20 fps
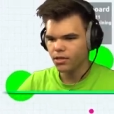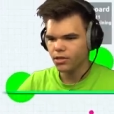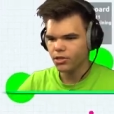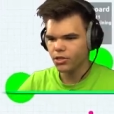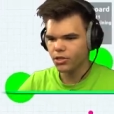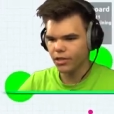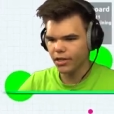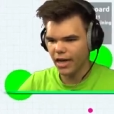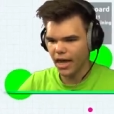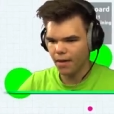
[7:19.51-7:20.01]

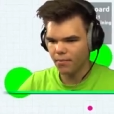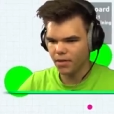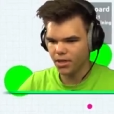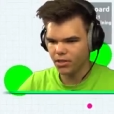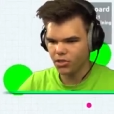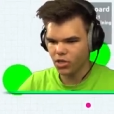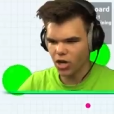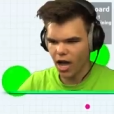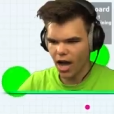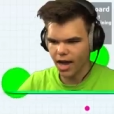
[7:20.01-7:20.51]
Shoot at
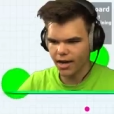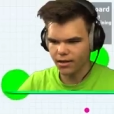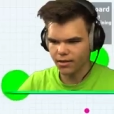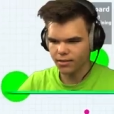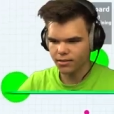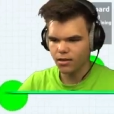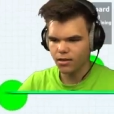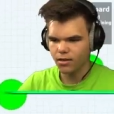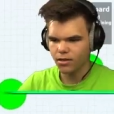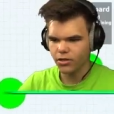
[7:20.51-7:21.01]
me, John.
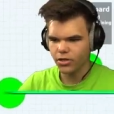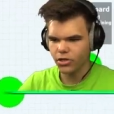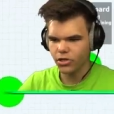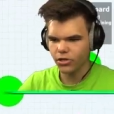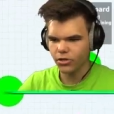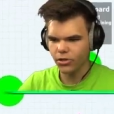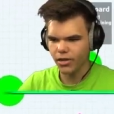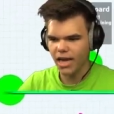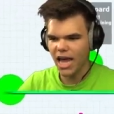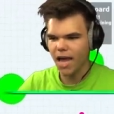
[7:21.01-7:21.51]

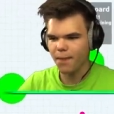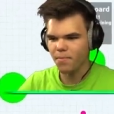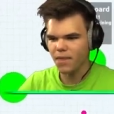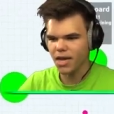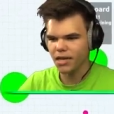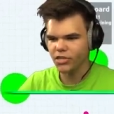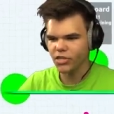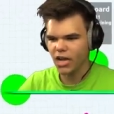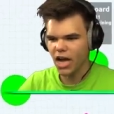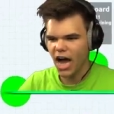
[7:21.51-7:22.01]
Shoot at
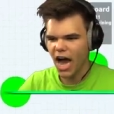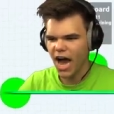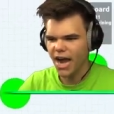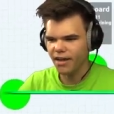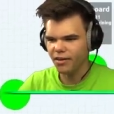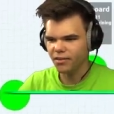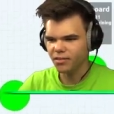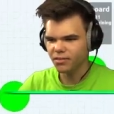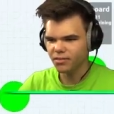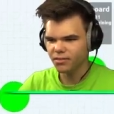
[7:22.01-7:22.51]
me,
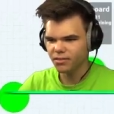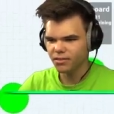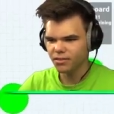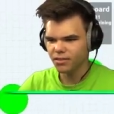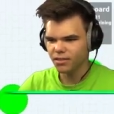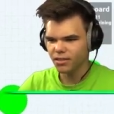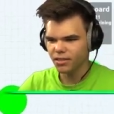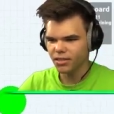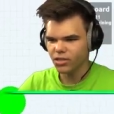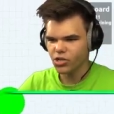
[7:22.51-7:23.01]
John.
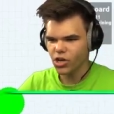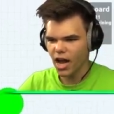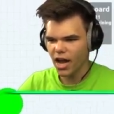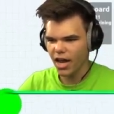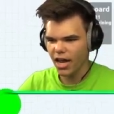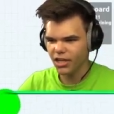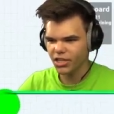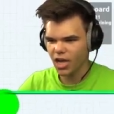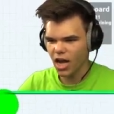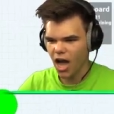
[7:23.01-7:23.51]

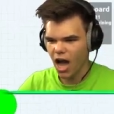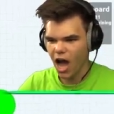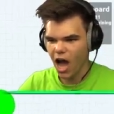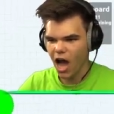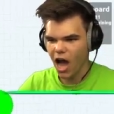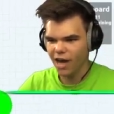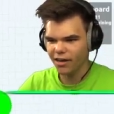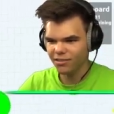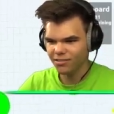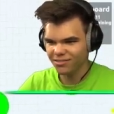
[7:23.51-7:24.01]
Johnny
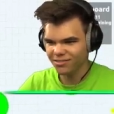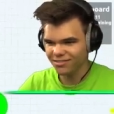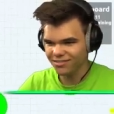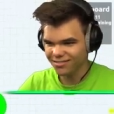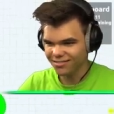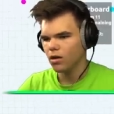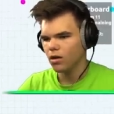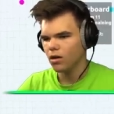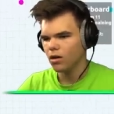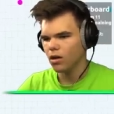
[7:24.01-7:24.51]
John.
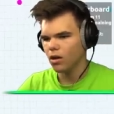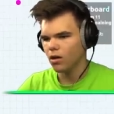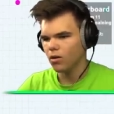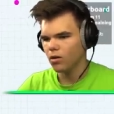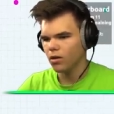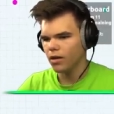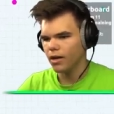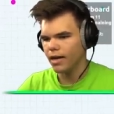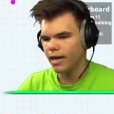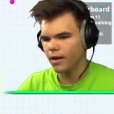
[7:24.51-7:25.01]

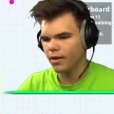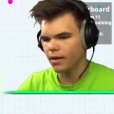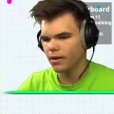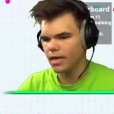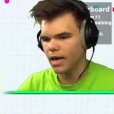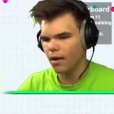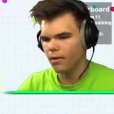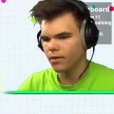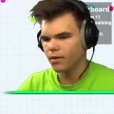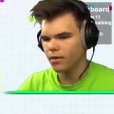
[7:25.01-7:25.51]
Oh, and I'll go
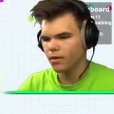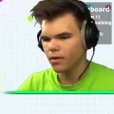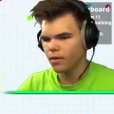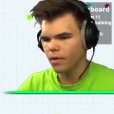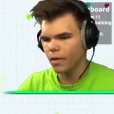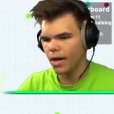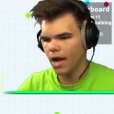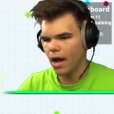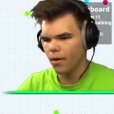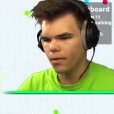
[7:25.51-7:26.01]
down.
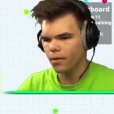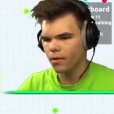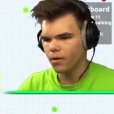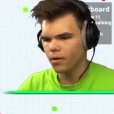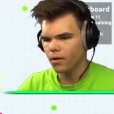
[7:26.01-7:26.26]
Go down.